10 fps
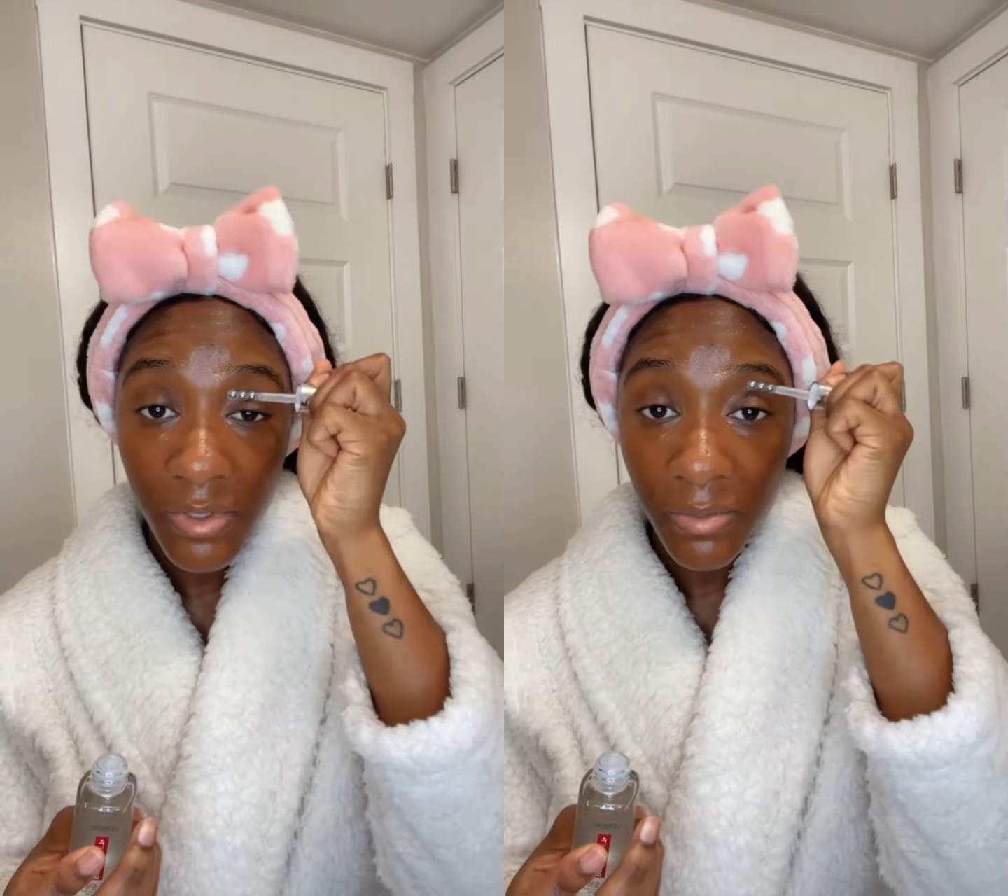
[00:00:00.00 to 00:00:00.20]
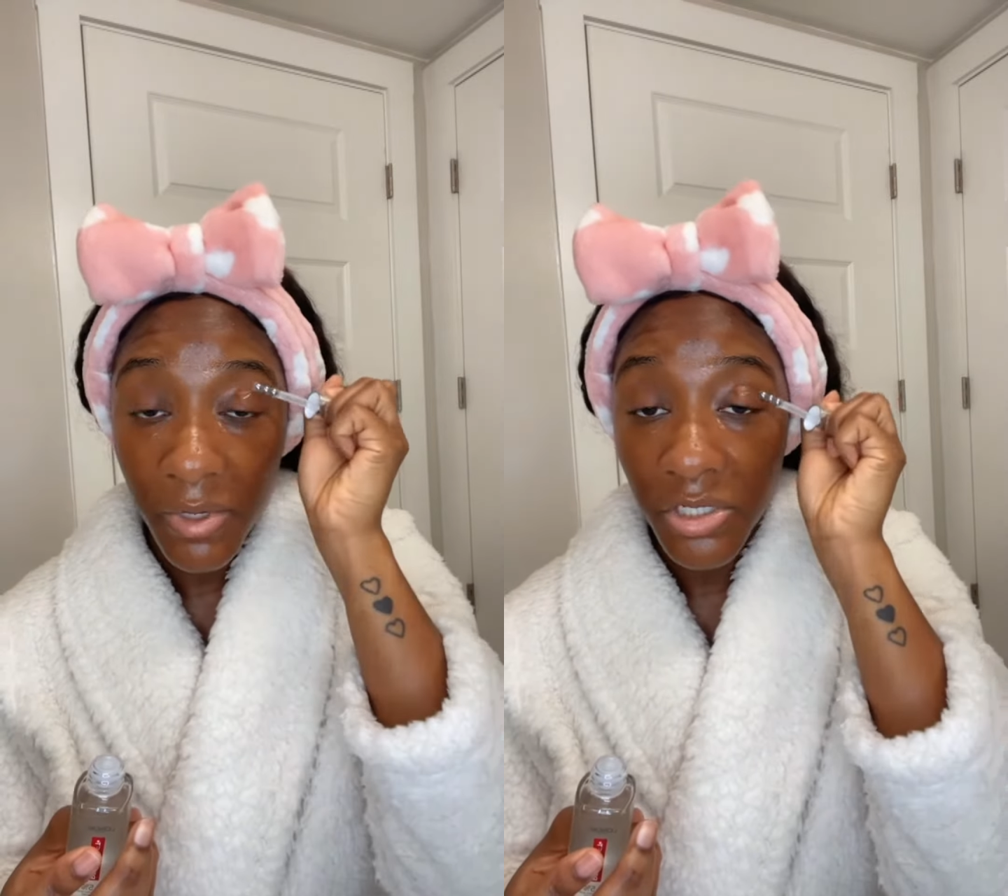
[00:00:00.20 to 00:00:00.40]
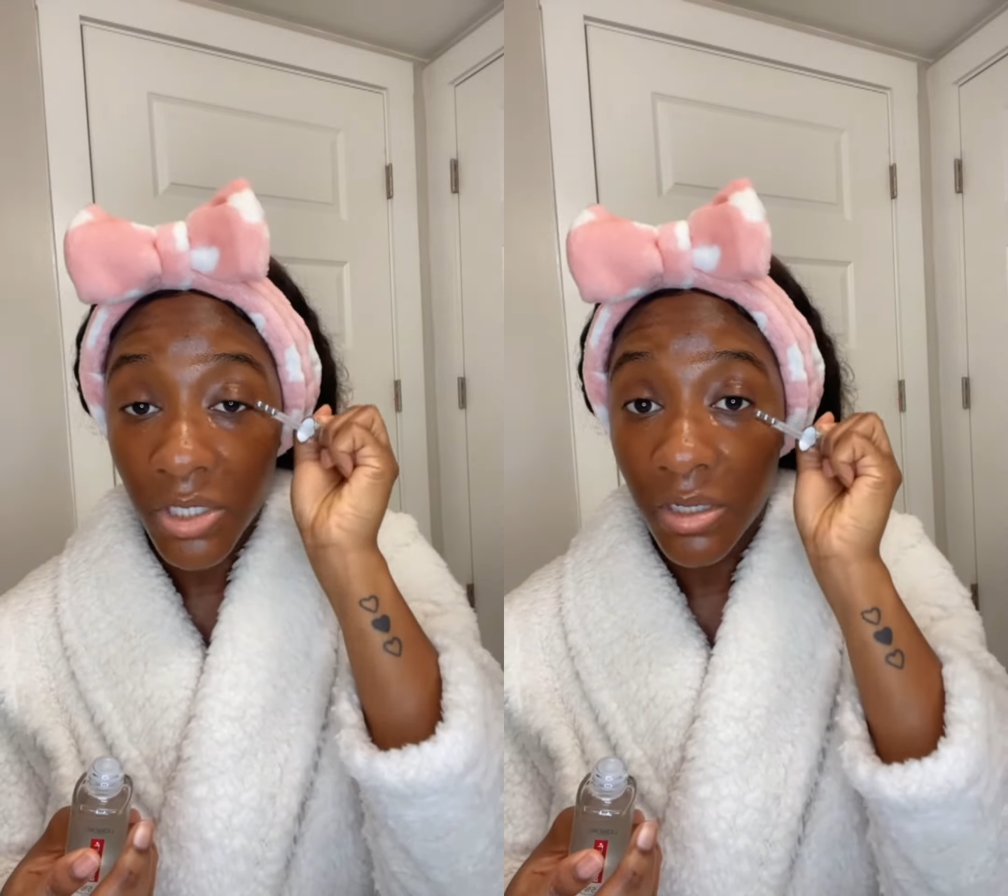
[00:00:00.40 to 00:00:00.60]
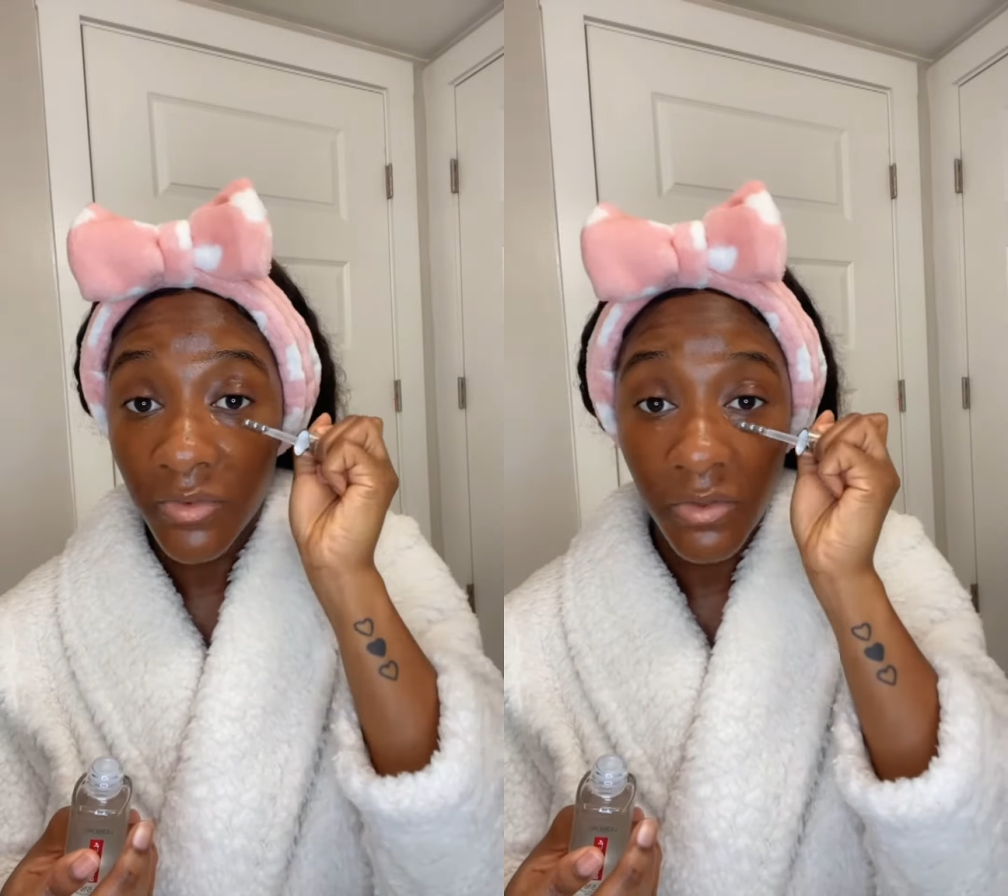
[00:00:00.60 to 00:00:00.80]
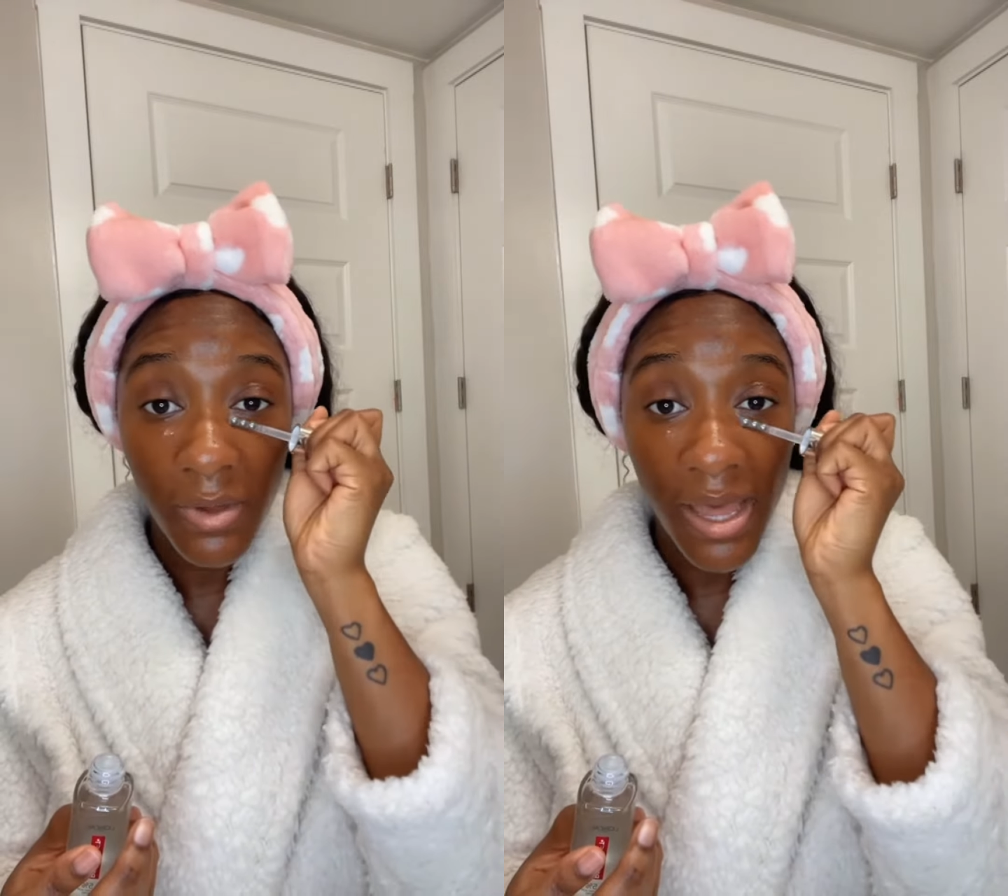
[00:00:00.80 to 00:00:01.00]
especially
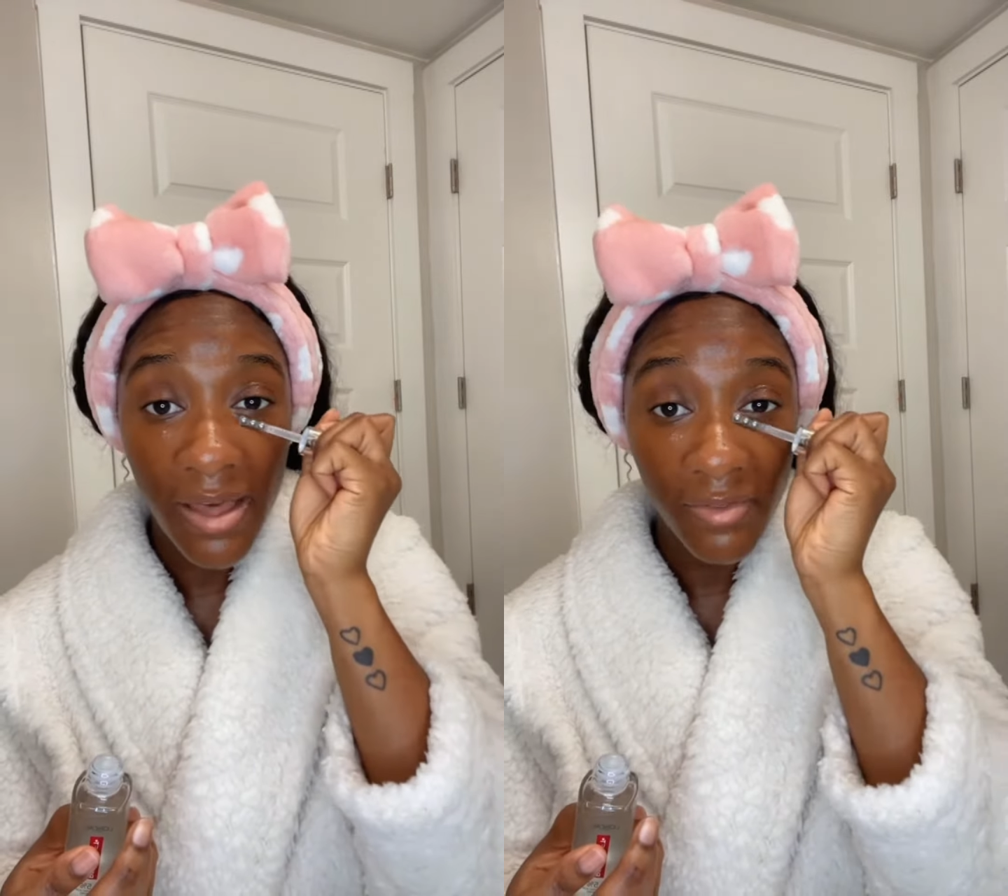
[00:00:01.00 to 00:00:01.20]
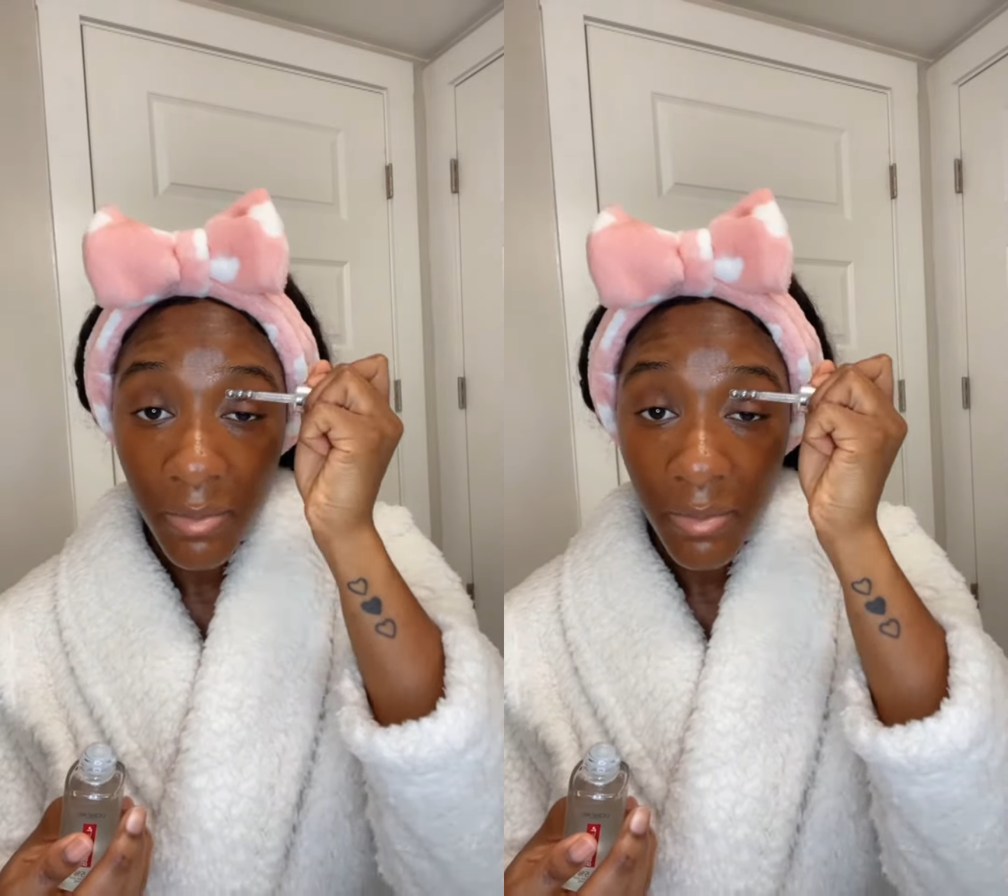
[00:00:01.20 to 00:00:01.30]
if you have